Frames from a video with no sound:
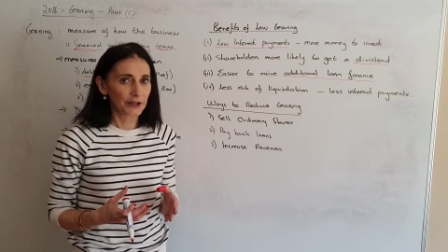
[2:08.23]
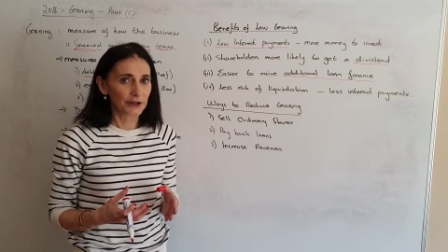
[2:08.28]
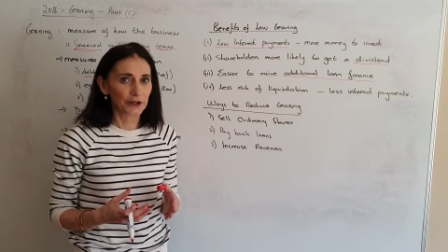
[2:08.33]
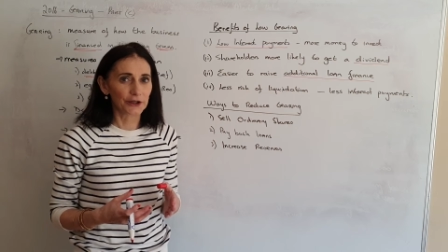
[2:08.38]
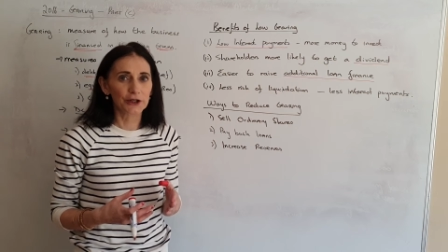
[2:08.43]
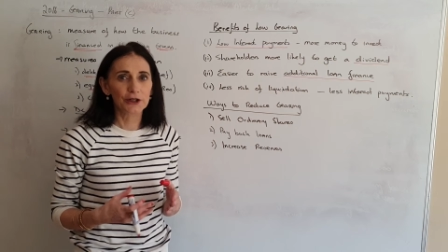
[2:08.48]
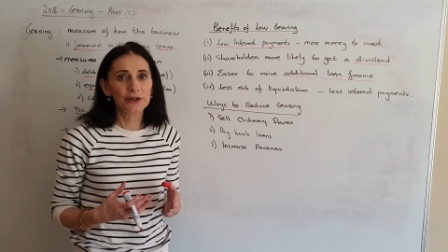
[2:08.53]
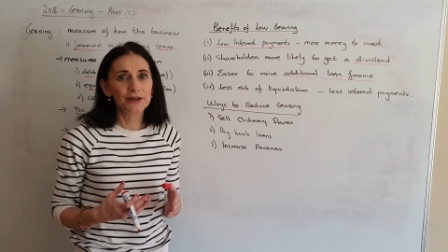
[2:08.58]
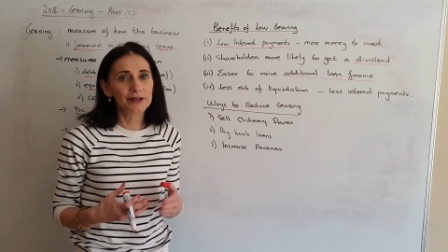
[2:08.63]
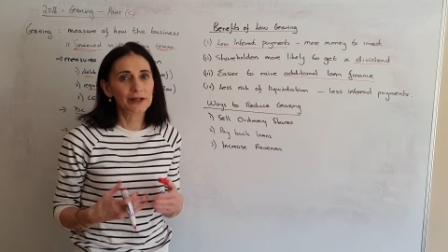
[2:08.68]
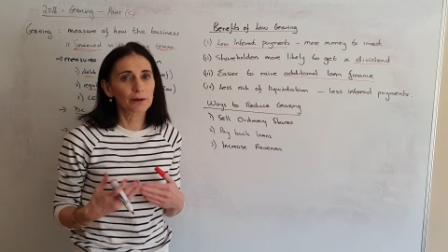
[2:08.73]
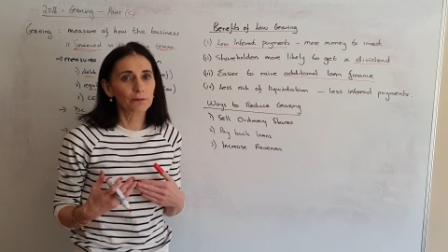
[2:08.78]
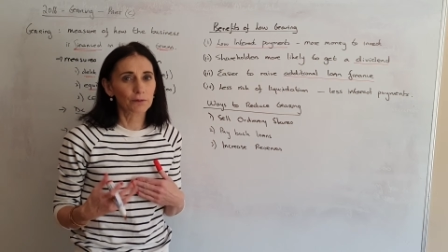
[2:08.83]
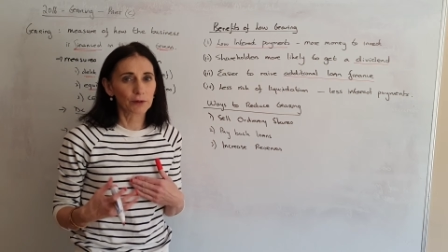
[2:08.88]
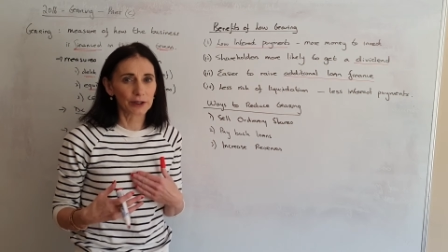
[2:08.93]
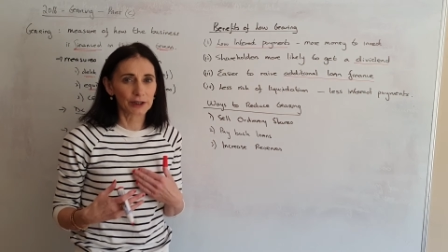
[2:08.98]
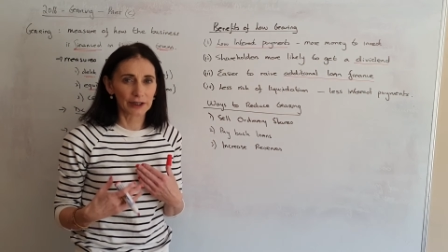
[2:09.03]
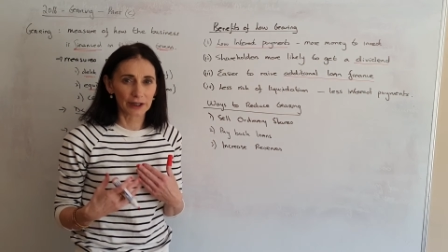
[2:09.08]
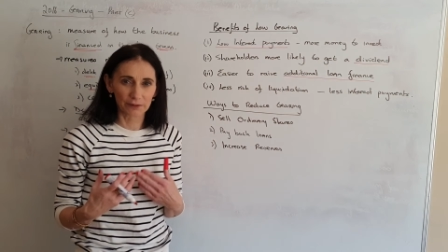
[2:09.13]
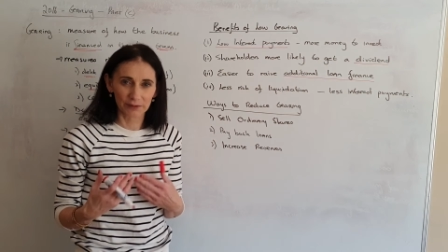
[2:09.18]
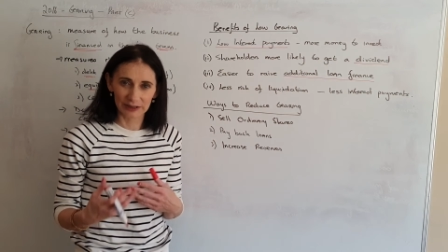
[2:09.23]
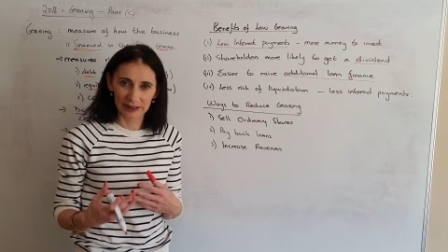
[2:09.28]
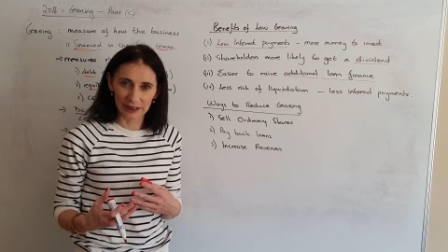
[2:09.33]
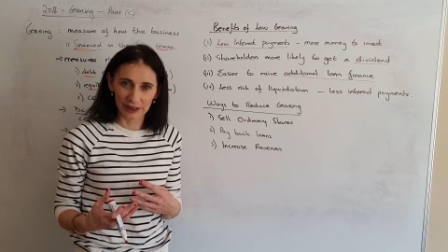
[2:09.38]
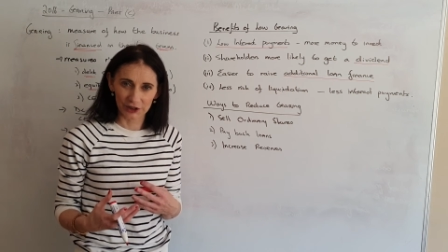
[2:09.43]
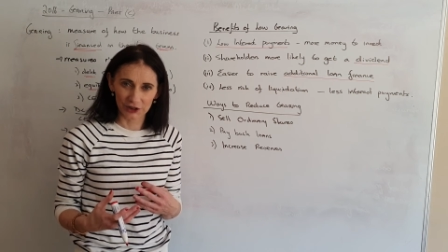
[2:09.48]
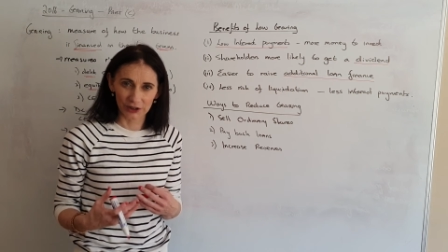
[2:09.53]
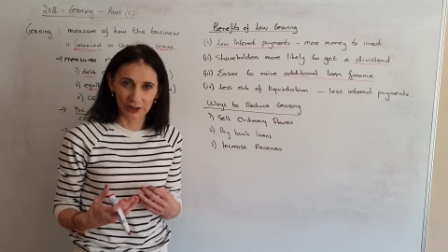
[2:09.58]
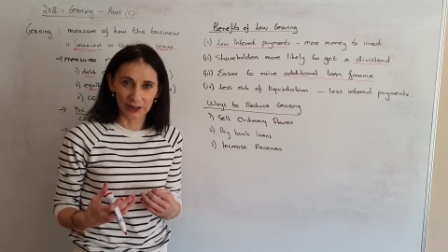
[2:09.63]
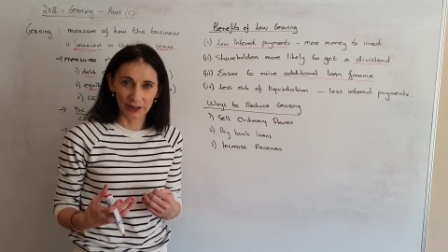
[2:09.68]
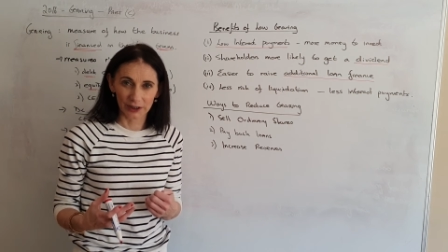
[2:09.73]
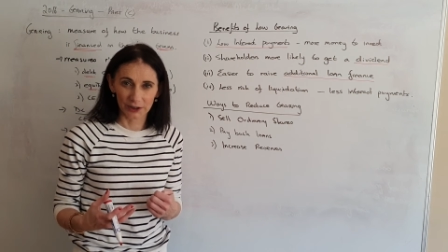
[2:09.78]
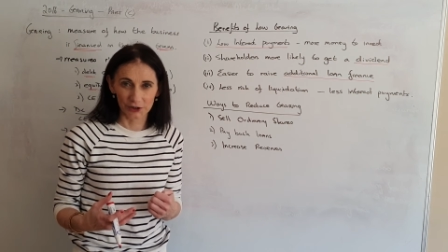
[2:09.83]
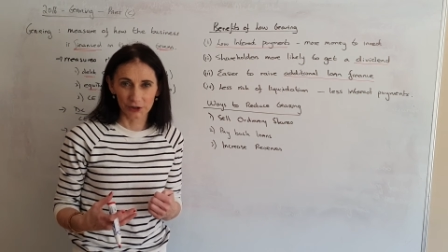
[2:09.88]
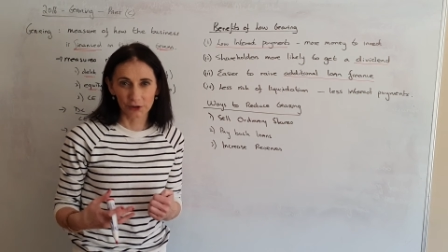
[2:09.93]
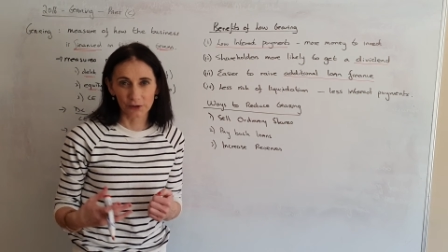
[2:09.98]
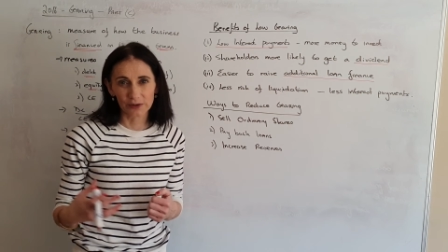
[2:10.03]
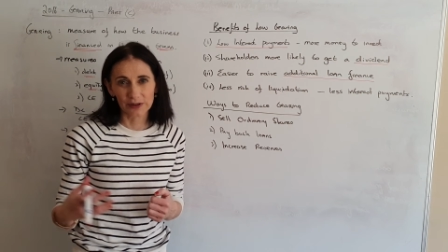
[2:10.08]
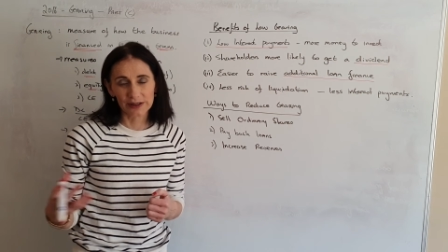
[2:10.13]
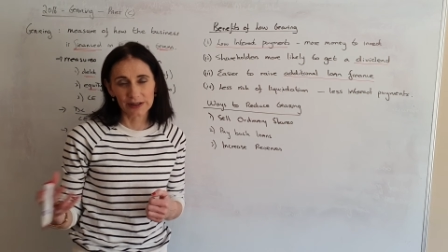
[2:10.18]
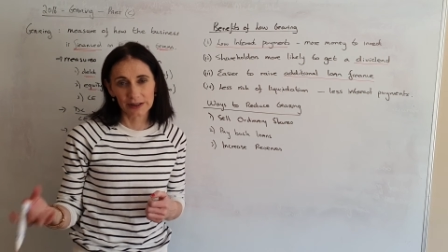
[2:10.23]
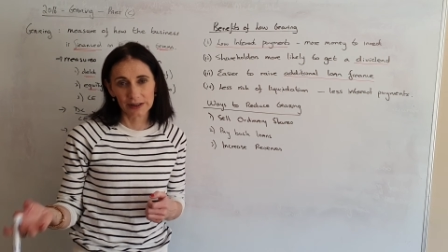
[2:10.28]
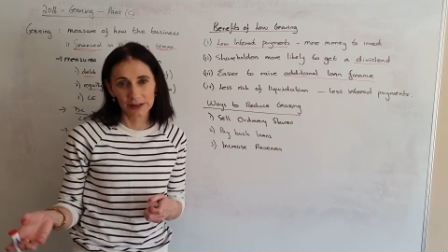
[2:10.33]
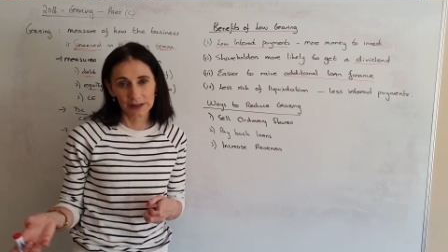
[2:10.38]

they're using that word liquidation a lot, and you're going to see it